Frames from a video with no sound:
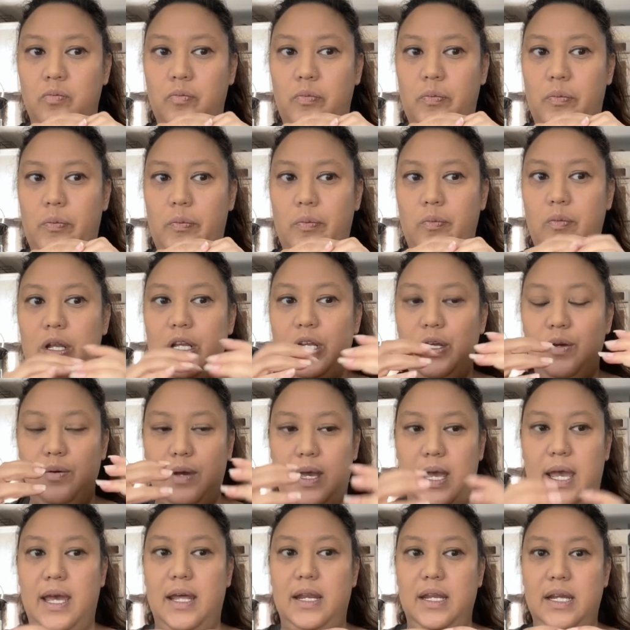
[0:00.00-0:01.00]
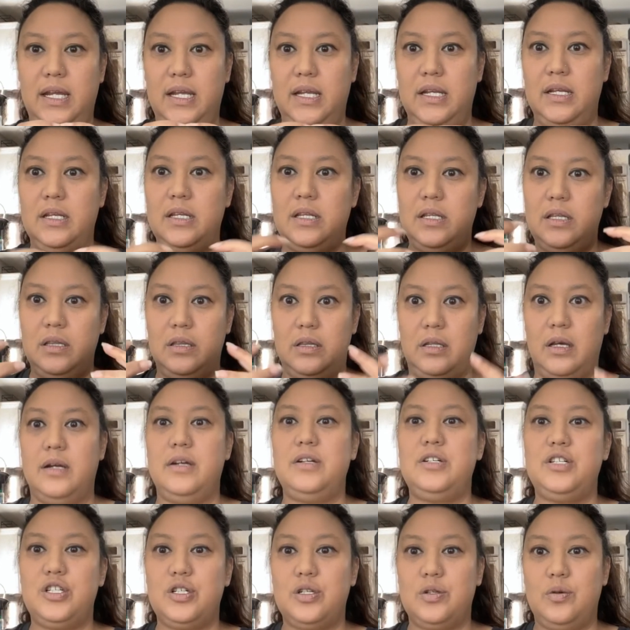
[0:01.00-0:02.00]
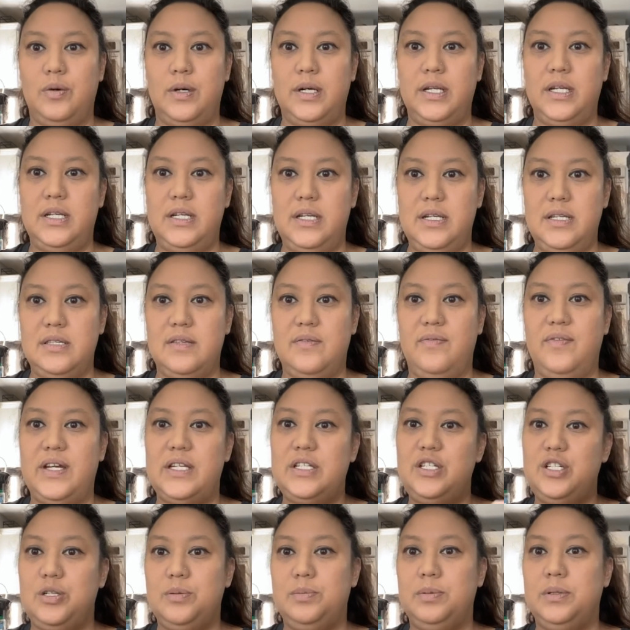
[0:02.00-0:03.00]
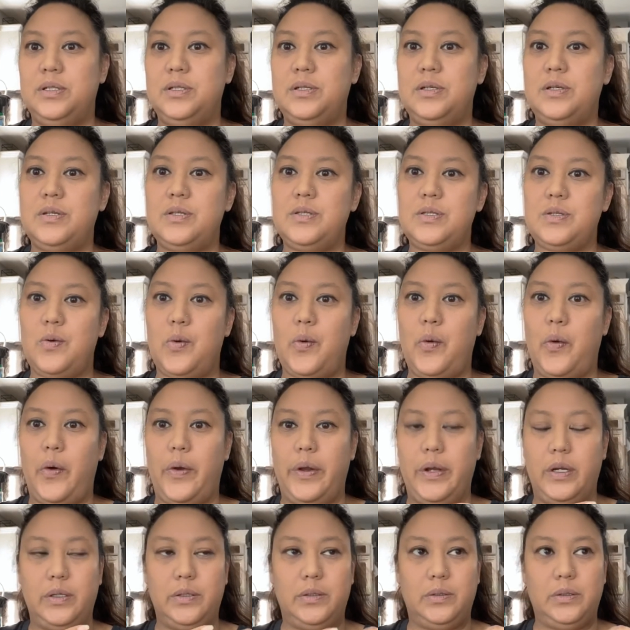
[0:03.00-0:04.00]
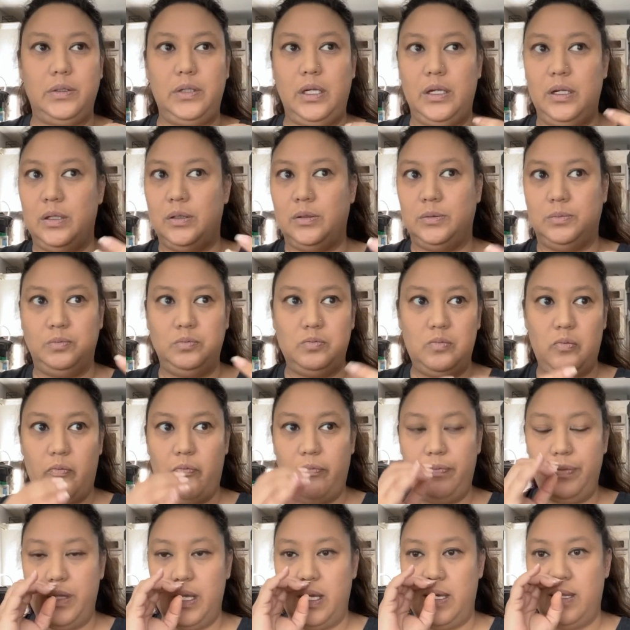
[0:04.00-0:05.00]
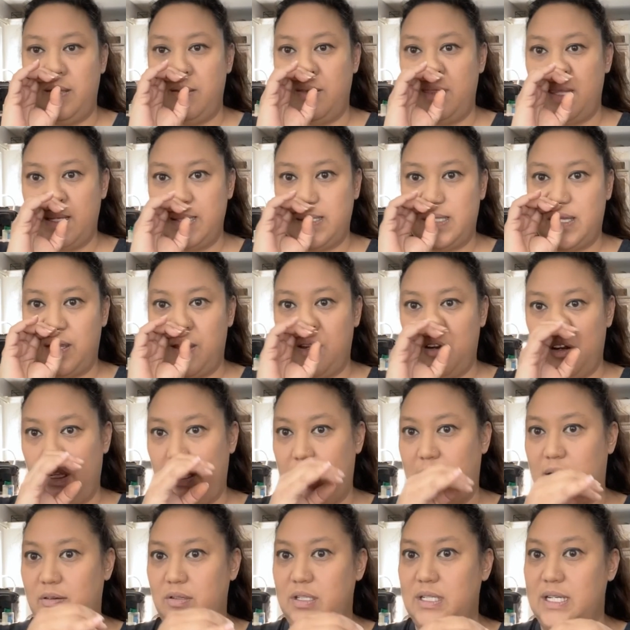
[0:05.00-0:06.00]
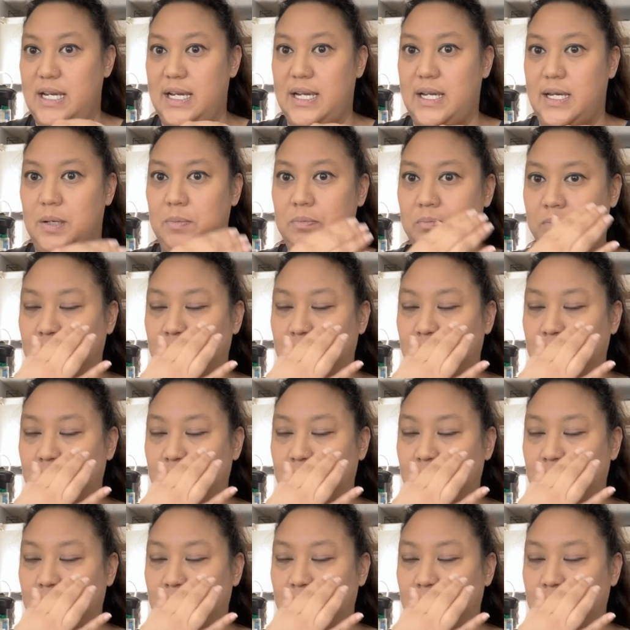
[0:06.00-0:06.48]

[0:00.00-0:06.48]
when you add in large quantities of vegetables or, the other things that you're allowed to add,